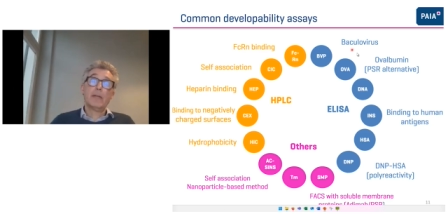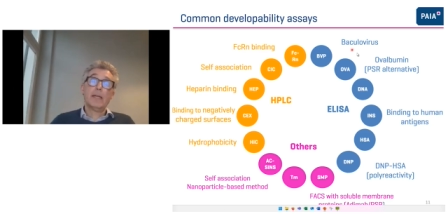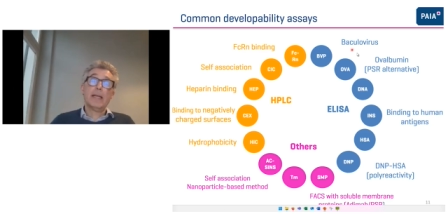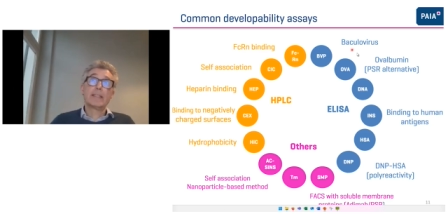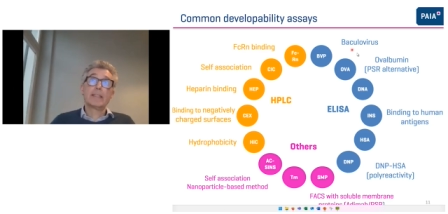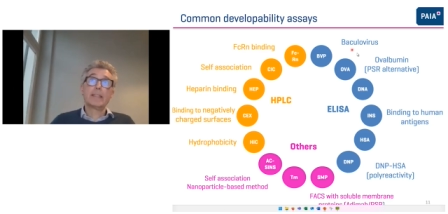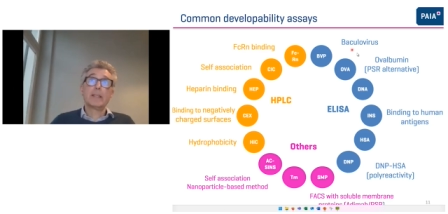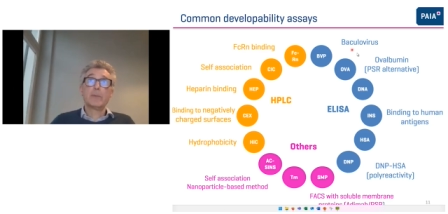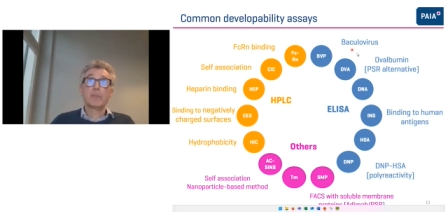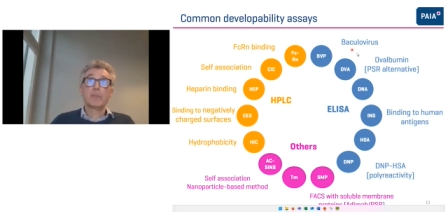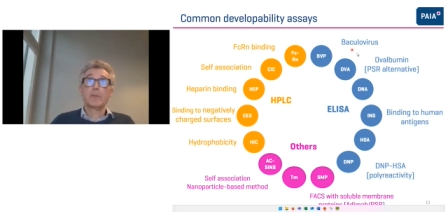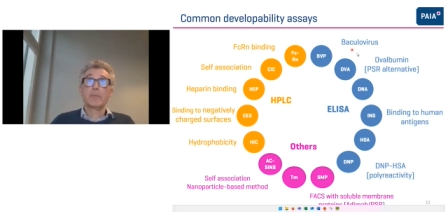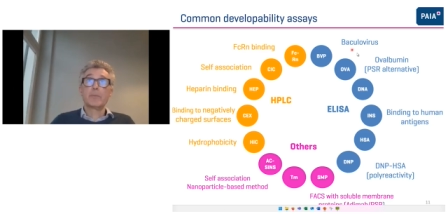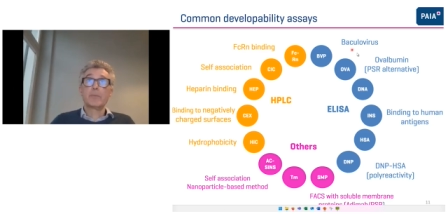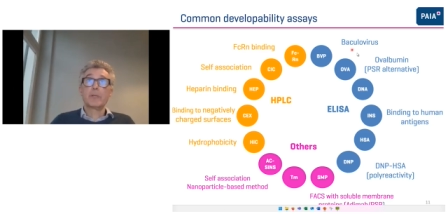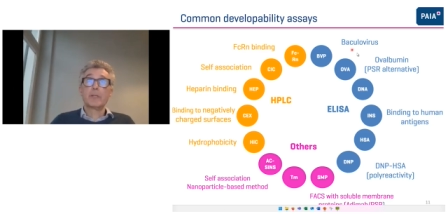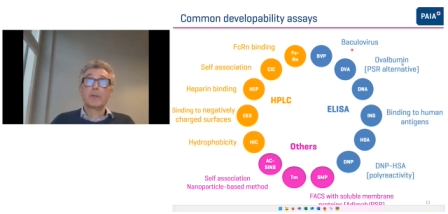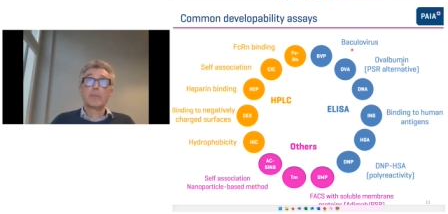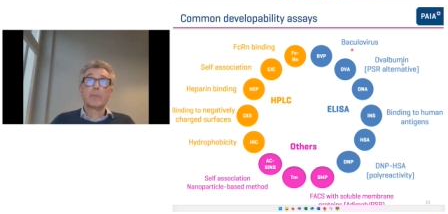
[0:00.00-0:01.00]
assay, which is
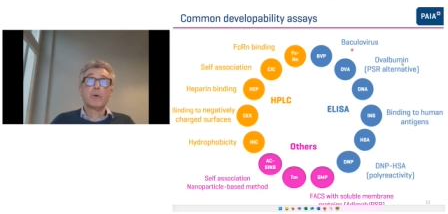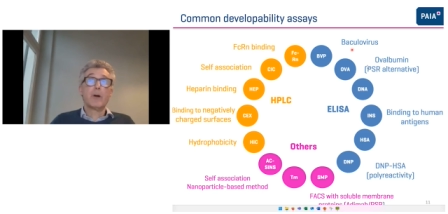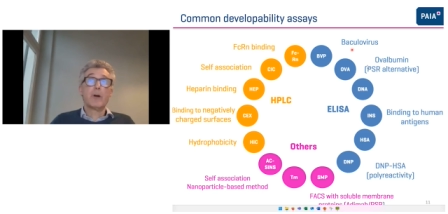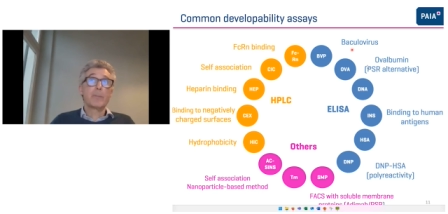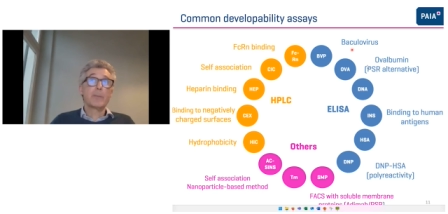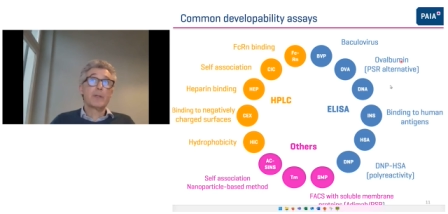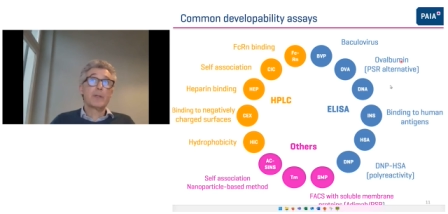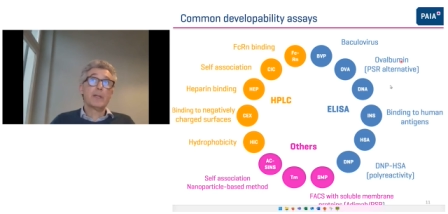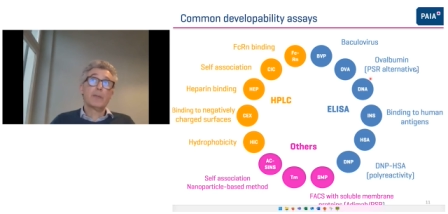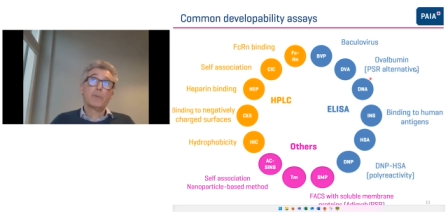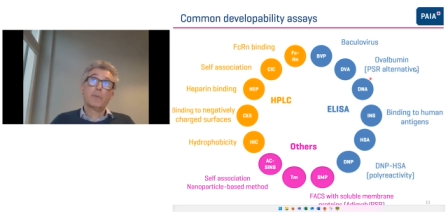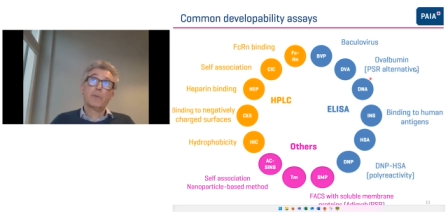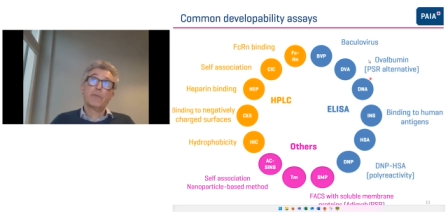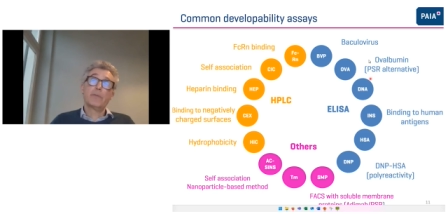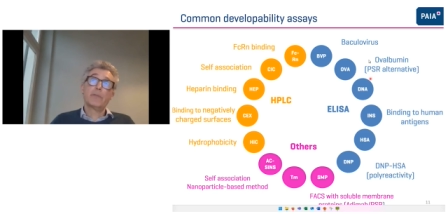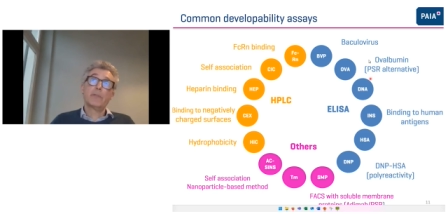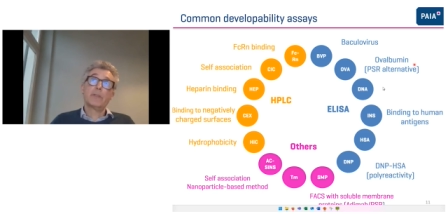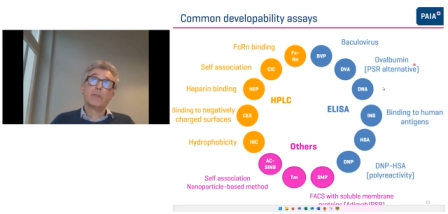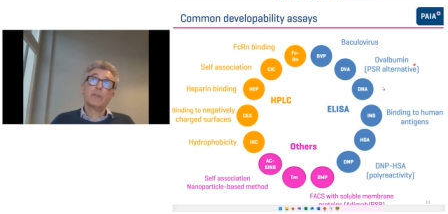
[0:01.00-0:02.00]
pretty popular, and
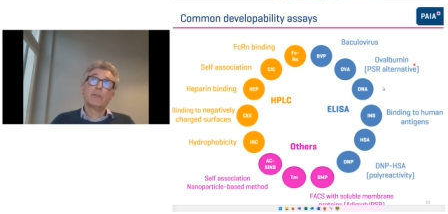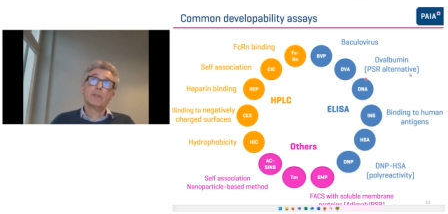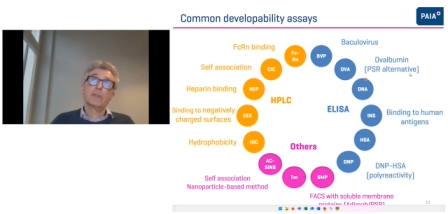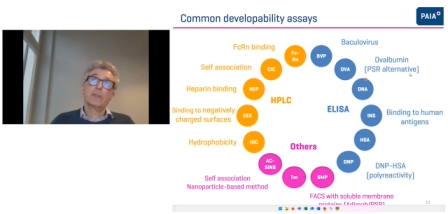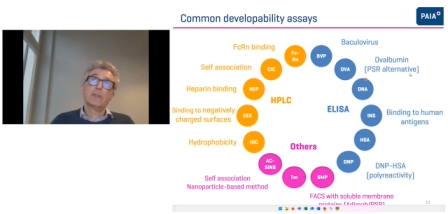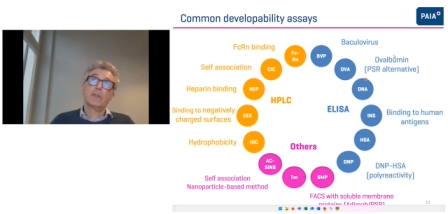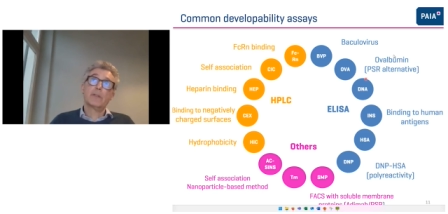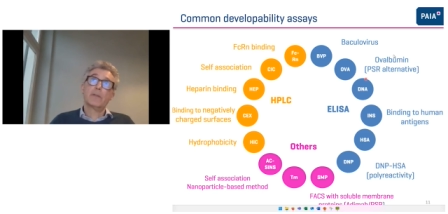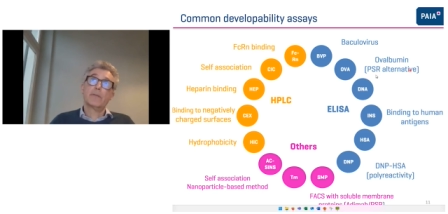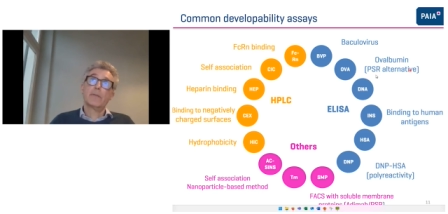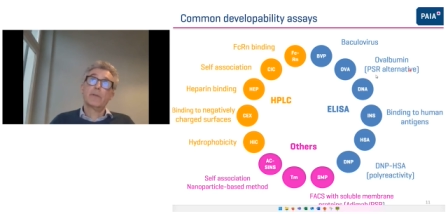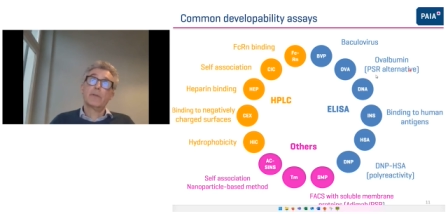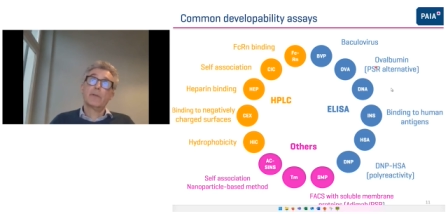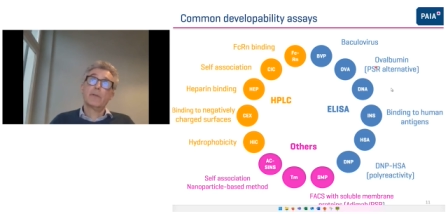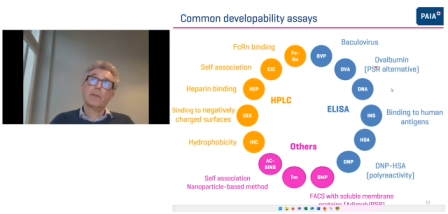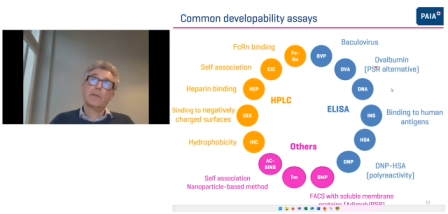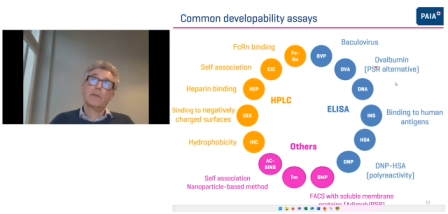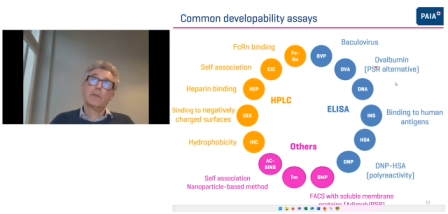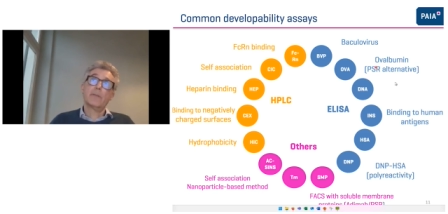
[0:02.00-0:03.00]
we've seen this in
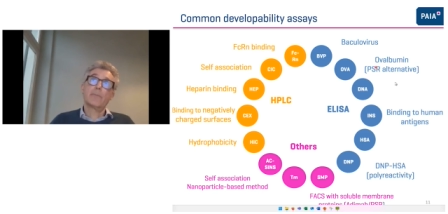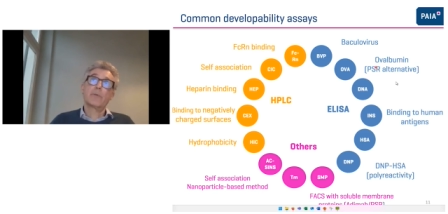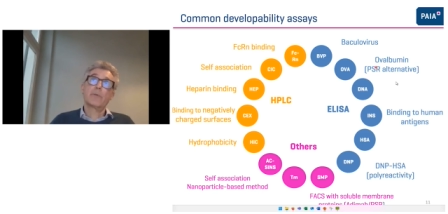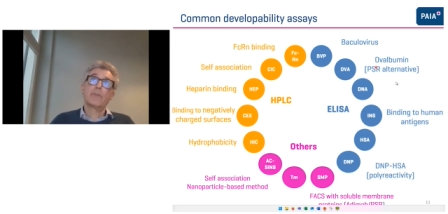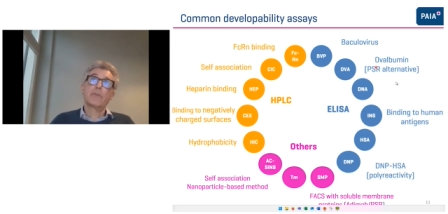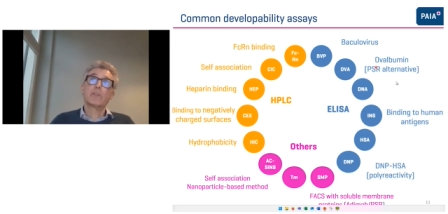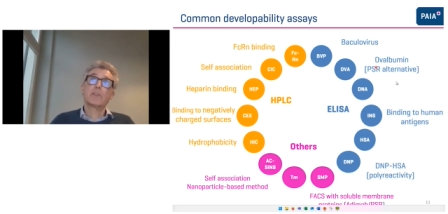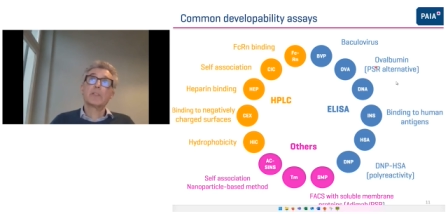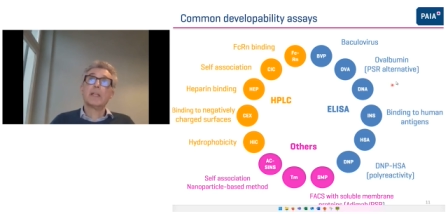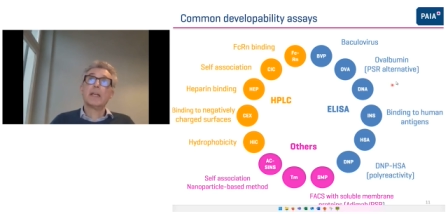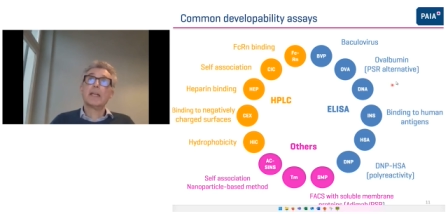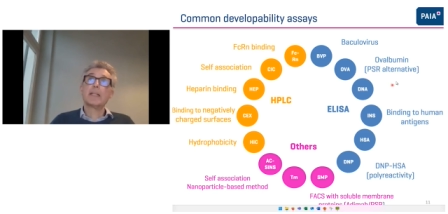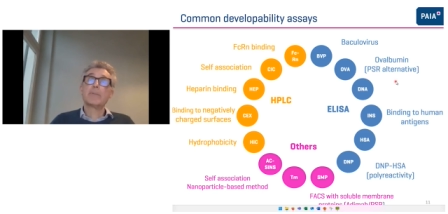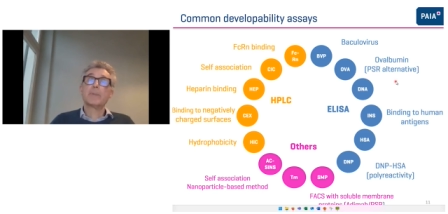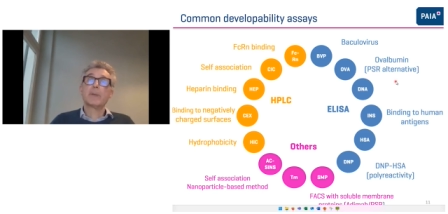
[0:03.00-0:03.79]
the previous slides.